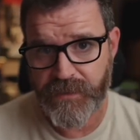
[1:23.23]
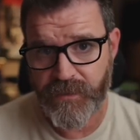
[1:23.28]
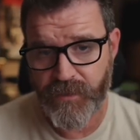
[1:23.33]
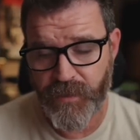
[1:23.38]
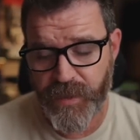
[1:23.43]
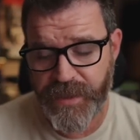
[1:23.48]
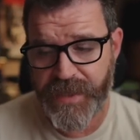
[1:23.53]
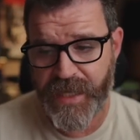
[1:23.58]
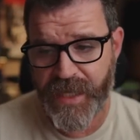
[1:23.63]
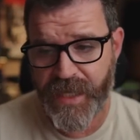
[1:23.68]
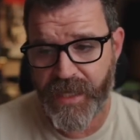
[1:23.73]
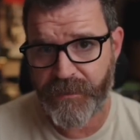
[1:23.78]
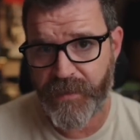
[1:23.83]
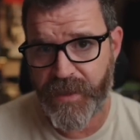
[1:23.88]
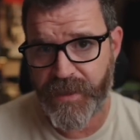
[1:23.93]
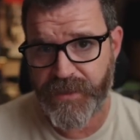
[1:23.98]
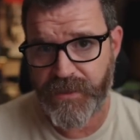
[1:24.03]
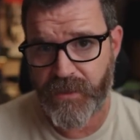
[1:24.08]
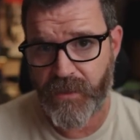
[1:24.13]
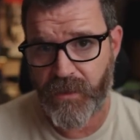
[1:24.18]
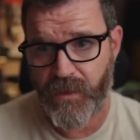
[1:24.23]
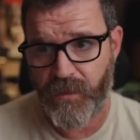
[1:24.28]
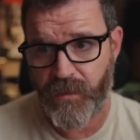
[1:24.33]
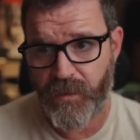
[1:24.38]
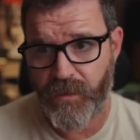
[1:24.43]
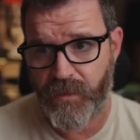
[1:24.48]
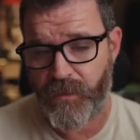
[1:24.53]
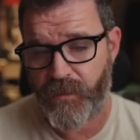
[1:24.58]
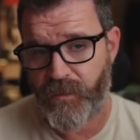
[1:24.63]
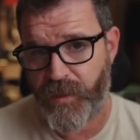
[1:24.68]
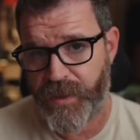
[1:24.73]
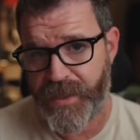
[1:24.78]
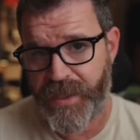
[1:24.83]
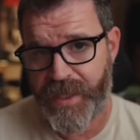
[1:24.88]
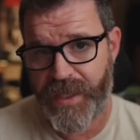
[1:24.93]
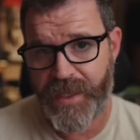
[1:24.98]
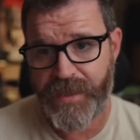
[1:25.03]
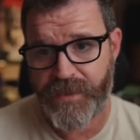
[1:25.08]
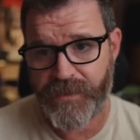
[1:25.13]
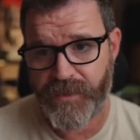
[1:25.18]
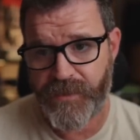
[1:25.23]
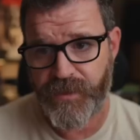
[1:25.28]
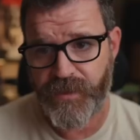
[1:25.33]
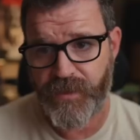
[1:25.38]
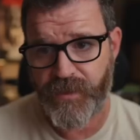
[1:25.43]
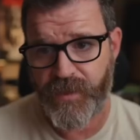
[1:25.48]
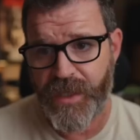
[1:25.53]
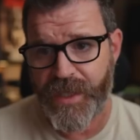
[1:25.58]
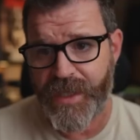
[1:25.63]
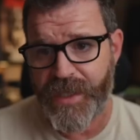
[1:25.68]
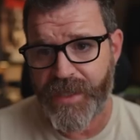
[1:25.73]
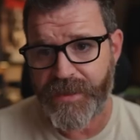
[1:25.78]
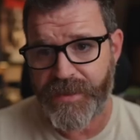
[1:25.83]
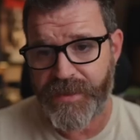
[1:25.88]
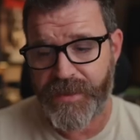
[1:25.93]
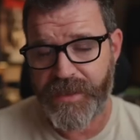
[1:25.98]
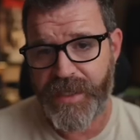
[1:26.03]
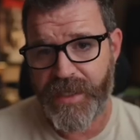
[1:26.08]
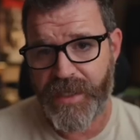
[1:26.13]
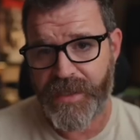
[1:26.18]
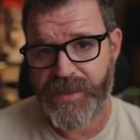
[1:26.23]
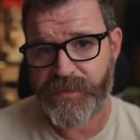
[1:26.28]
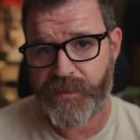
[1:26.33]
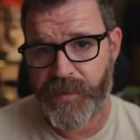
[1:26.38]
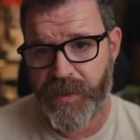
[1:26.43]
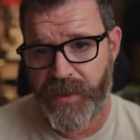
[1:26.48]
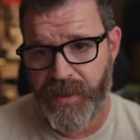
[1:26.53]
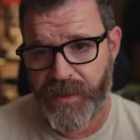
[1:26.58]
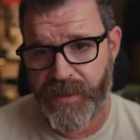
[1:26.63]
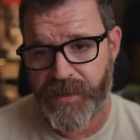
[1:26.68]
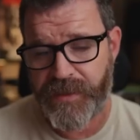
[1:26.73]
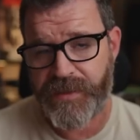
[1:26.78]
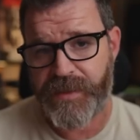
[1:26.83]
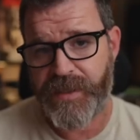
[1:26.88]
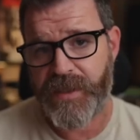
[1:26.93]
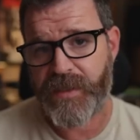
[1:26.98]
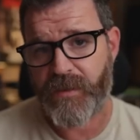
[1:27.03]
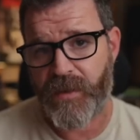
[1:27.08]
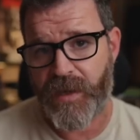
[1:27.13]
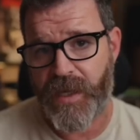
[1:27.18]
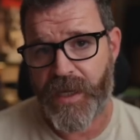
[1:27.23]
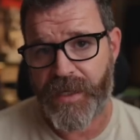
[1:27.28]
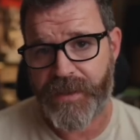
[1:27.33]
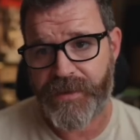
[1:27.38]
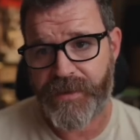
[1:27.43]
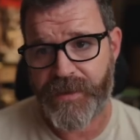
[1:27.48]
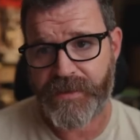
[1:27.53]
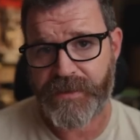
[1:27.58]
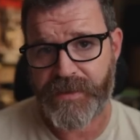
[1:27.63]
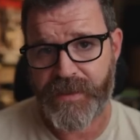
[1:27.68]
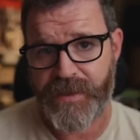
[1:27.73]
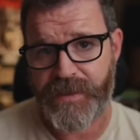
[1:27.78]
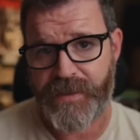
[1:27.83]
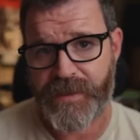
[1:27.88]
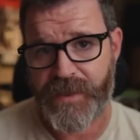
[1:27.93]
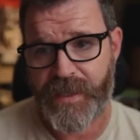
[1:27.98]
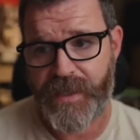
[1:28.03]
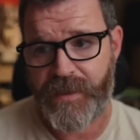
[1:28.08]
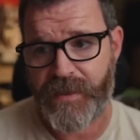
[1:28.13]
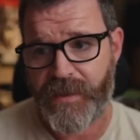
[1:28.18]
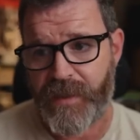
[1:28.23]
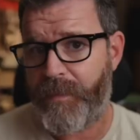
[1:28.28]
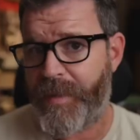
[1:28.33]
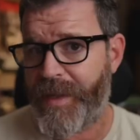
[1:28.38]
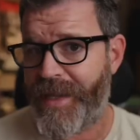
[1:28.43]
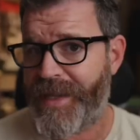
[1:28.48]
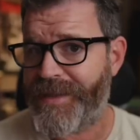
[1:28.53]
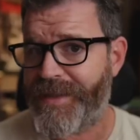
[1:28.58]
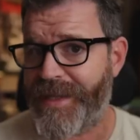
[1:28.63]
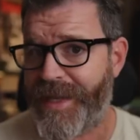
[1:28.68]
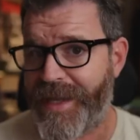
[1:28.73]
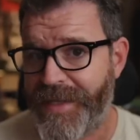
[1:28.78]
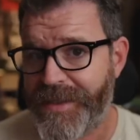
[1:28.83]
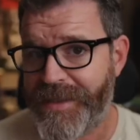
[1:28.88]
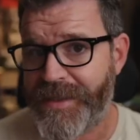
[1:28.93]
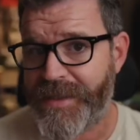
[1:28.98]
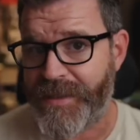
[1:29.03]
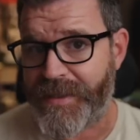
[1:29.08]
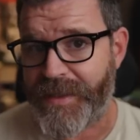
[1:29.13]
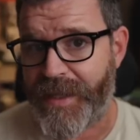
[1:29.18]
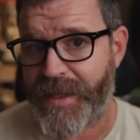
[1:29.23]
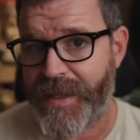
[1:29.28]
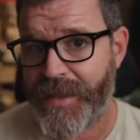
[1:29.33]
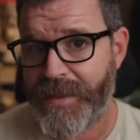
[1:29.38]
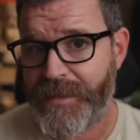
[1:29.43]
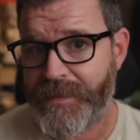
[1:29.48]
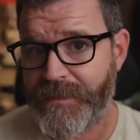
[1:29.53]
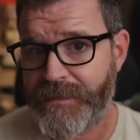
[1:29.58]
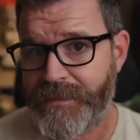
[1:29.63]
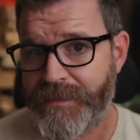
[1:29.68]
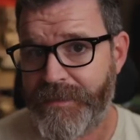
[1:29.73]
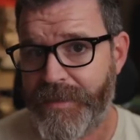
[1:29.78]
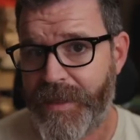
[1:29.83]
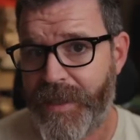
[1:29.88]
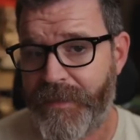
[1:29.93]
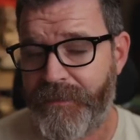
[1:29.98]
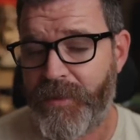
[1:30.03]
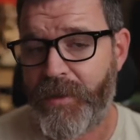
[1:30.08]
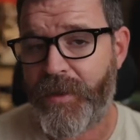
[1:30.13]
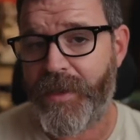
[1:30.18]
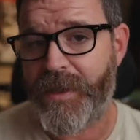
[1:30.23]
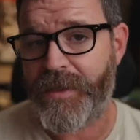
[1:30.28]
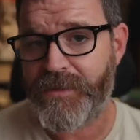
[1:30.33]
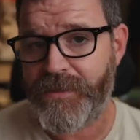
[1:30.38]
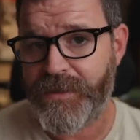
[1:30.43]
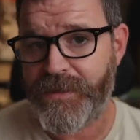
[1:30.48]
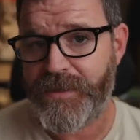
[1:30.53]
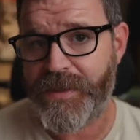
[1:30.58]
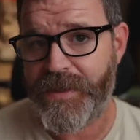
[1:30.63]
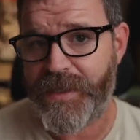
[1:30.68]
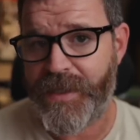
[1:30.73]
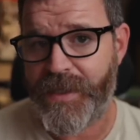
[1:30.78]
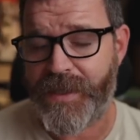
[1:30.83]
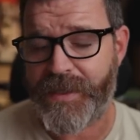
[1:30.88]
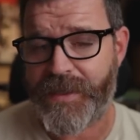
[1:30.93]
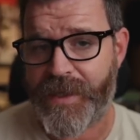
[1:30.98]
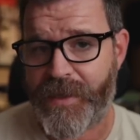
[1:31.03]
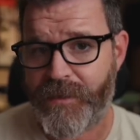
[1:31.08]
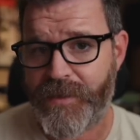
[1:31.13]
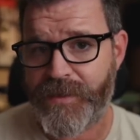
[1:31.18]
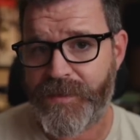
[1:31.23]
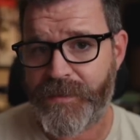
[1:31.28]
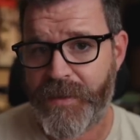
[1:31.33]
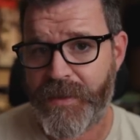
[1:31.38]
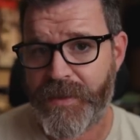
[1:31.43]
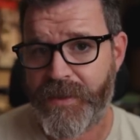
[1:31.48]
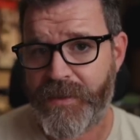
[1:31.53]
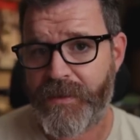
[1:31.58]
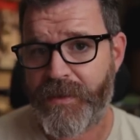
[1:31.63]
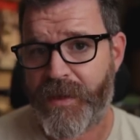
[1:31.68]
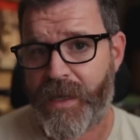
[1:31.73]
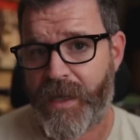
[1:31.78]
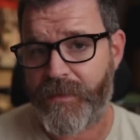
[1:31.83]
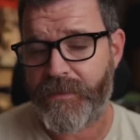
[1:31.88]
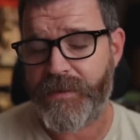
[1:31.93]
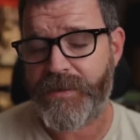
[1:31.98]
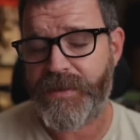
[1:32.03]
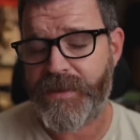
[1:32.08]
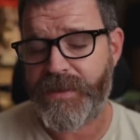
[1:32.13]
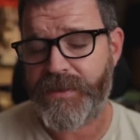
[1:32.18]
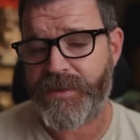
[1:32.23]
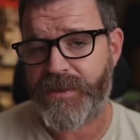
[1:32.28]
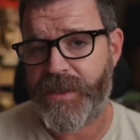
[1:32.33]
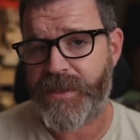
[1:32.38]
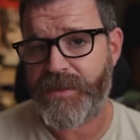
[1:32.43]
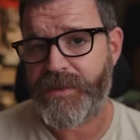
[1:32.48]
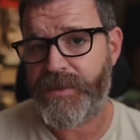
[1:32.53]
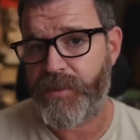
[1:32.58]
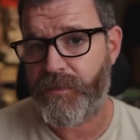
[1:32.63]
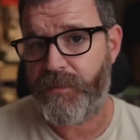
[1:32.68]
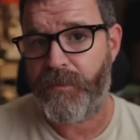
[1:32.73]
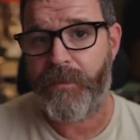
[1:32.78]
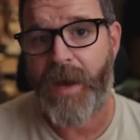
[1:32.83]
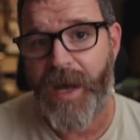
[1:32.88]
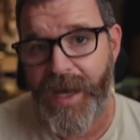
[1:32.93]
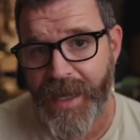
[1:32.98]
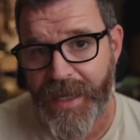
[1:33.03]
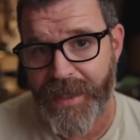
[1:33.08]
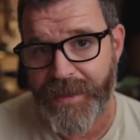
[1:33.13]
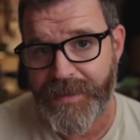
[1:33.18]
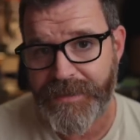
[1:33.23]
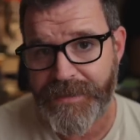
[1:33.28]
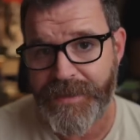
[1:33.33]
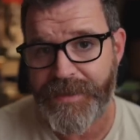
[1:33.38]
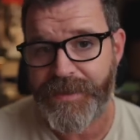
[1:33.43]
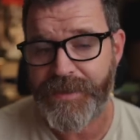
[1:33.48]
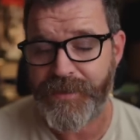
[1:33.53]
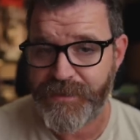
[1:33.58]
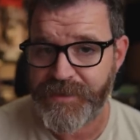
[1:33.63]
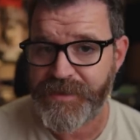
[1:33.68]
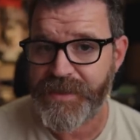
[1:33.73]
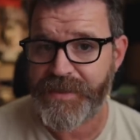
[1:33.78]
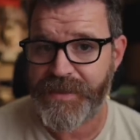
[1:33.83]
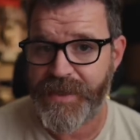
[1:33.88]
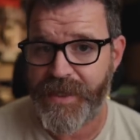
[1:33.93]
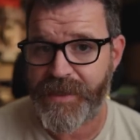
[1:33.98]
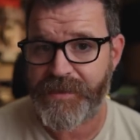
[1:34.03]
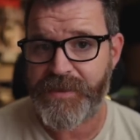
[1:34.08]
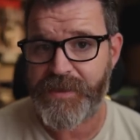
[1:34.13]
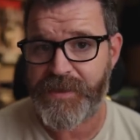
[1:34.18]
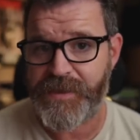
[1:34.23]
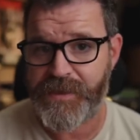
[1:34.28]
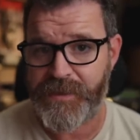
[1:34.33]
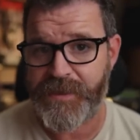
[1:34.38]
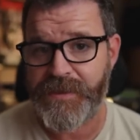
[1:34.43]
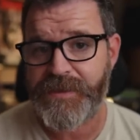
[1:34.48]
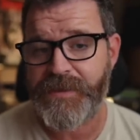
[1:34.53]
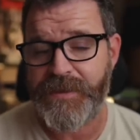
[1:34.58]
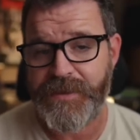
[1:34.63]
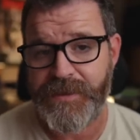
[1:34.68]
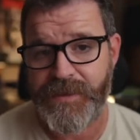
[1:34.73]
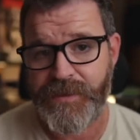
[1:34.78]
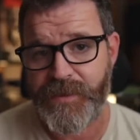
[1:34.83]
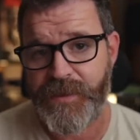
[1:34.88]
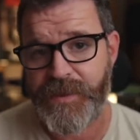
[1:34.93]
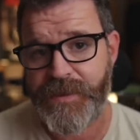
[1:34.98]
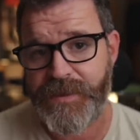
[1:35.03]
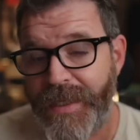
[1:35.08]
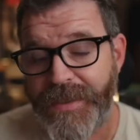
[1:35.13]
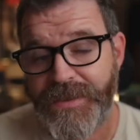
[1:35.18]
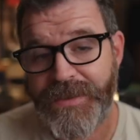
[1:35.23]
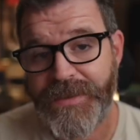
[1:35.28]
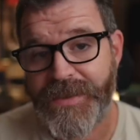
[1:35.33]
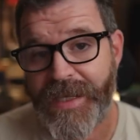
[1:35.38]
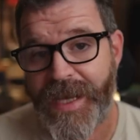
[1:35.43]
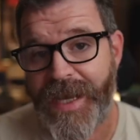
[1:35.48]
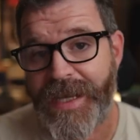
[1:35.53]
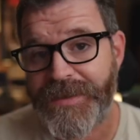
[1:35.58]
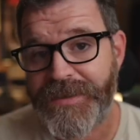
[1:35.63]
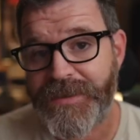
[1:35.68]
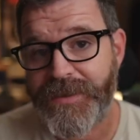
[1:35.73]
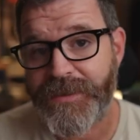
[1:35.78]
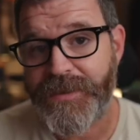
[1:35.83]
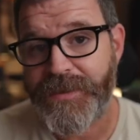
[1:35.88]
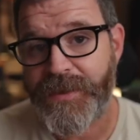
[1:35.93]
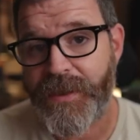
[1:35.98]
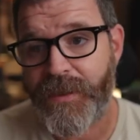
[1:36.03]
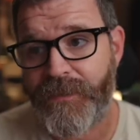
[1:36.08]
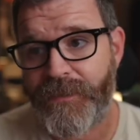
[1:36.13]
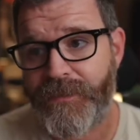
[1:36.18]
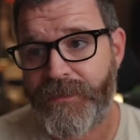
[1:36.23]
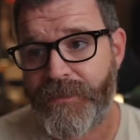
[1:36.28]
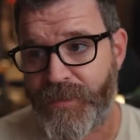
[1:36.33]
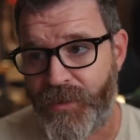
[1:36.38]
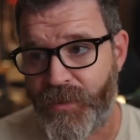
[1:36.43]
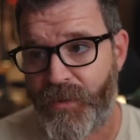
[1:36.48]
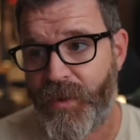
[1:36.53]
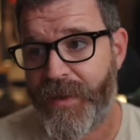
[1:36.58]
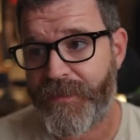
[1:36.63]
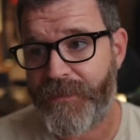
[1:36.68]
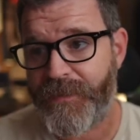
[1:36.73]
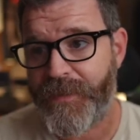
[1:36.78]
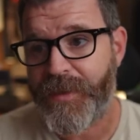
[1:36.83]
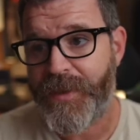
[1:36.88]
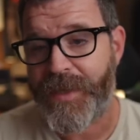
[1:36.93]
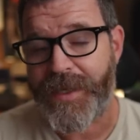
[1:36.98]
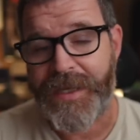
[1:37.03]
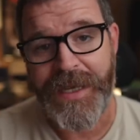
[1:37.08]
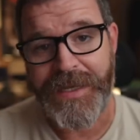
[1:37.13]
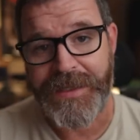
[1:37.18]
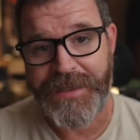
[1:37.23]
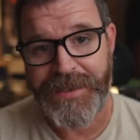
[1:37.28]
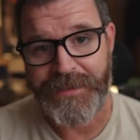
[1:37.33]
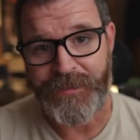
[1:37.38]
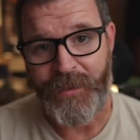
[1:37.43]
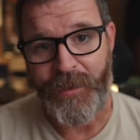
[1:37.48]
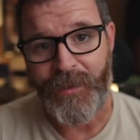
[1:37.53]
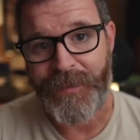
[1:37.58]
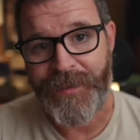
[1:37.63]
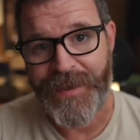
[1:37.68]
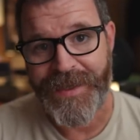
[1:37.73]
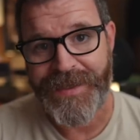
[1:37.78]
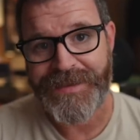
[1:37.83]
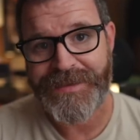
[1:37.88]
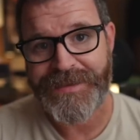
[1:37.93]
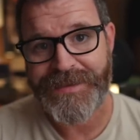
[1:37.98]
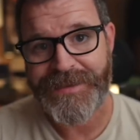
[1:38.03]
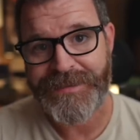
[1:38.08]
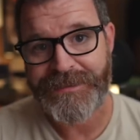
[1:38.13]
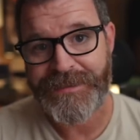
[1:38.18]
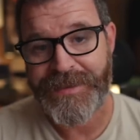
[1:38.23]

We can measure our room, we can do DSP, DRAC, things like that. But at the end of the day, if you're interested in a tower speaker, I would suggest you buy it, you sit down and you listen to it, and just ask yourself, do I feel like I need more bass?